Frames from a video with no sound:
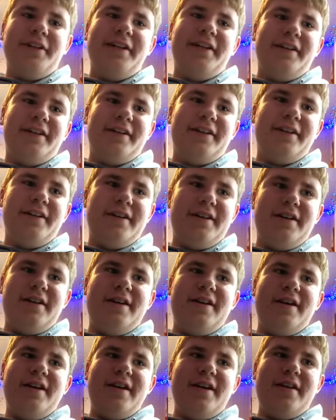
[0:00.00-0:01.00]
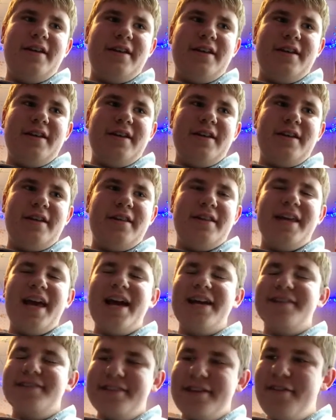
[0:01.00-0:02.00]
Like, the
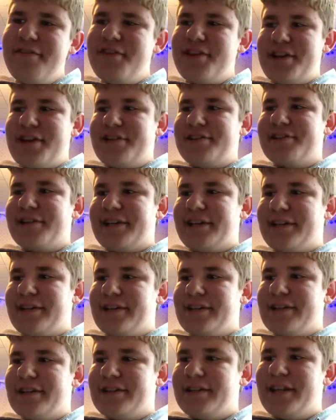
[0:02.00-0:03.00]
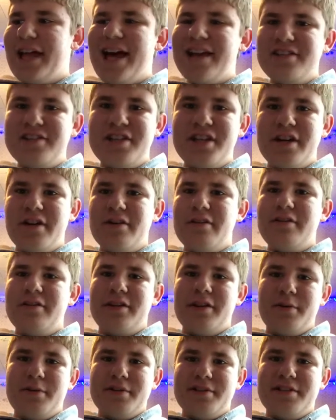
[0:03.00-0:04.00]
activities. Like, last year,
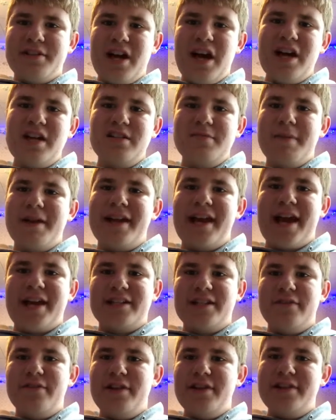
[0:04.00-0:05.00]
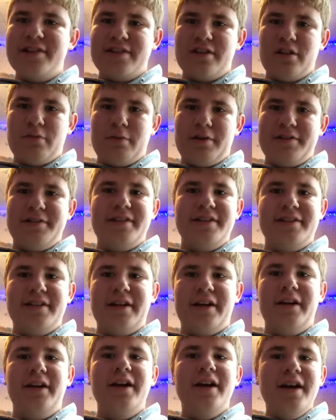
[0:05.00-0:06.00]
there was not as many activities as there was this
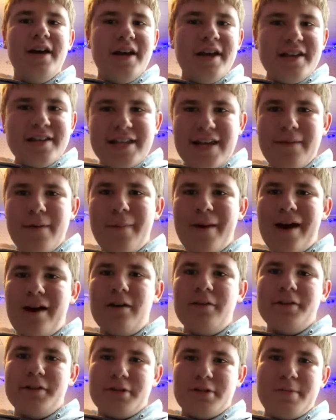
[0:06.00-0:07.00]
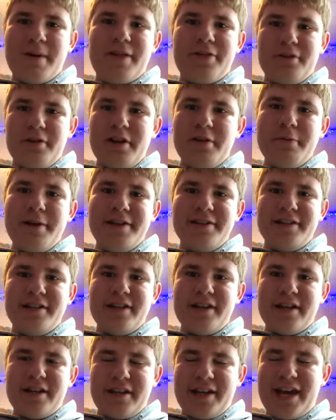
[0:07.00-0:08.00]
year. Same amount. There was about 30 weeks
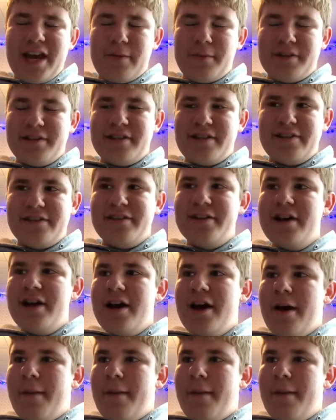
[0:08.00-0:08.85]
in a camping season.